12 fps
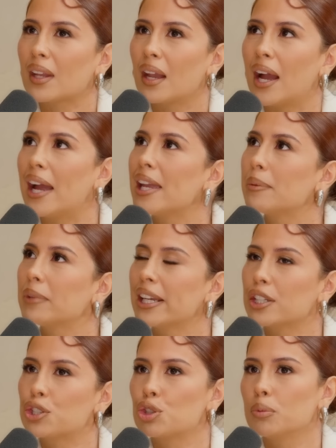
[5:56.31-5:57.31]
am like
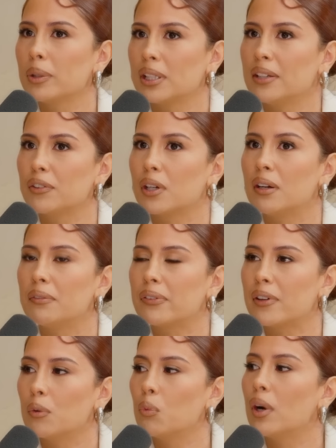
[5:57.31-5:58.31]
a true believer
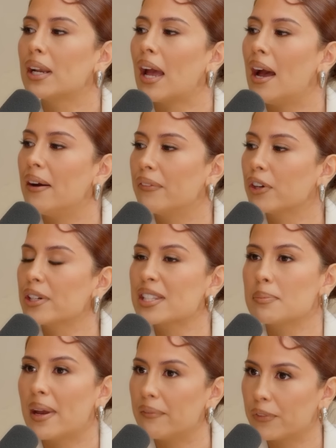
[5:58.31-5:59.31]
of whatever is
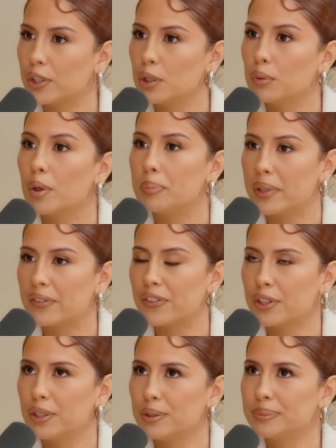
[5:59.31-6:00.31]
meant for you will be
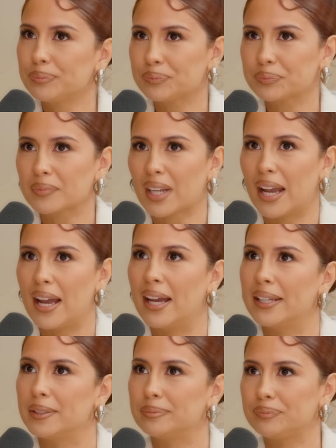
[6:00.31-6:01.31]
for you.
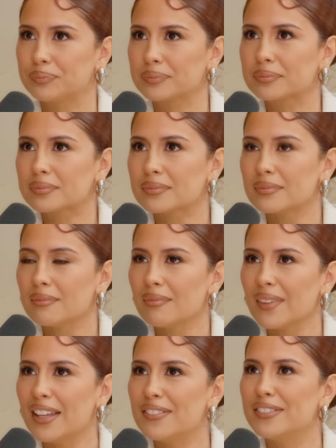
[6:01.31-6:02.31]
And
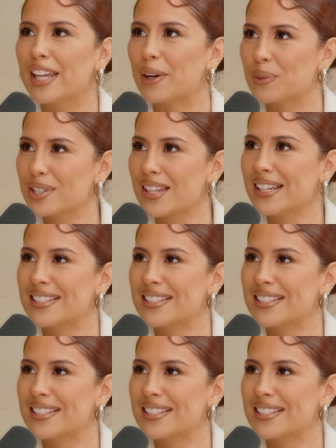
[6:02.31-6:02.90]
there was like